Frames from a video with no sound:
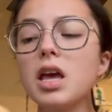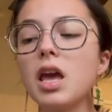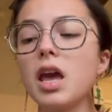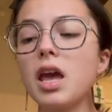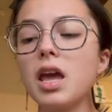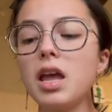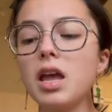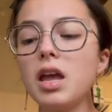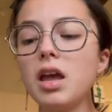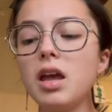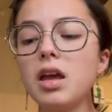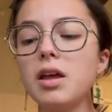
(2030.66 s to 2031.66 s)

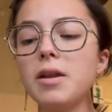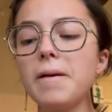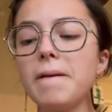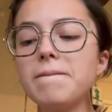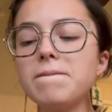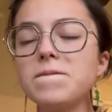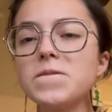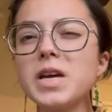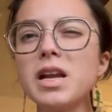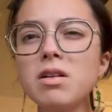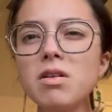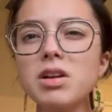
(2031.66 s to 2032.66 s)
And I
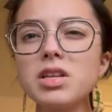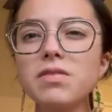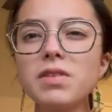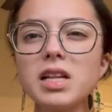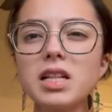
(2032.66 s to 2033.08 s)
don't know, I just felt like